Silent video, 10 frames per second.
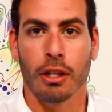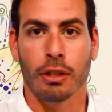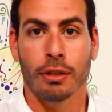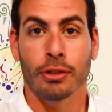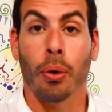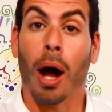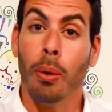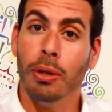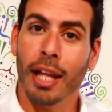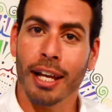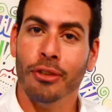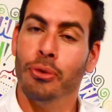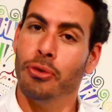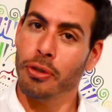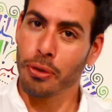So I would like to
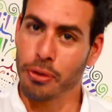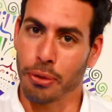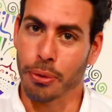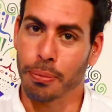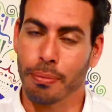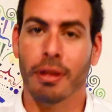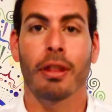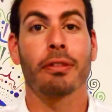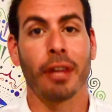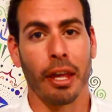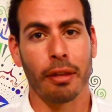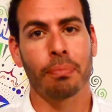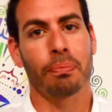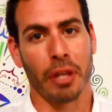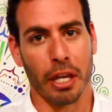introduce to you the
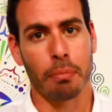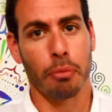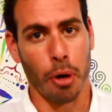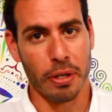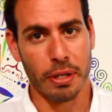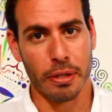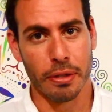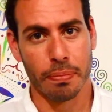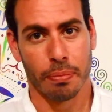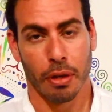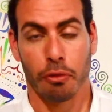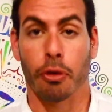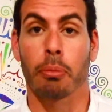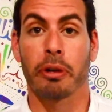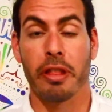10-day process for
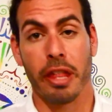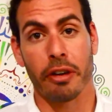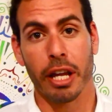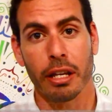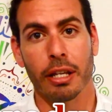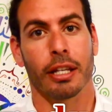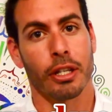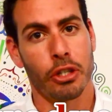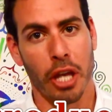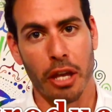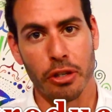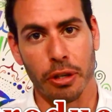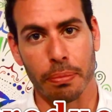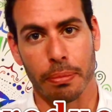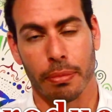breatharian initiation.
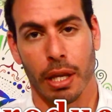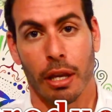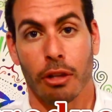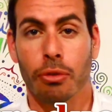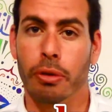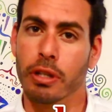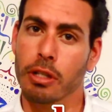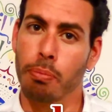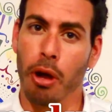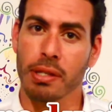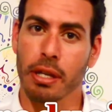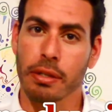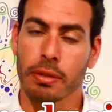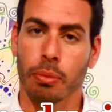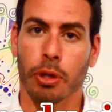During this
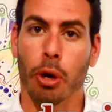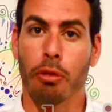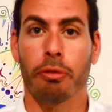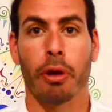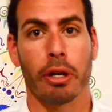process, we go through a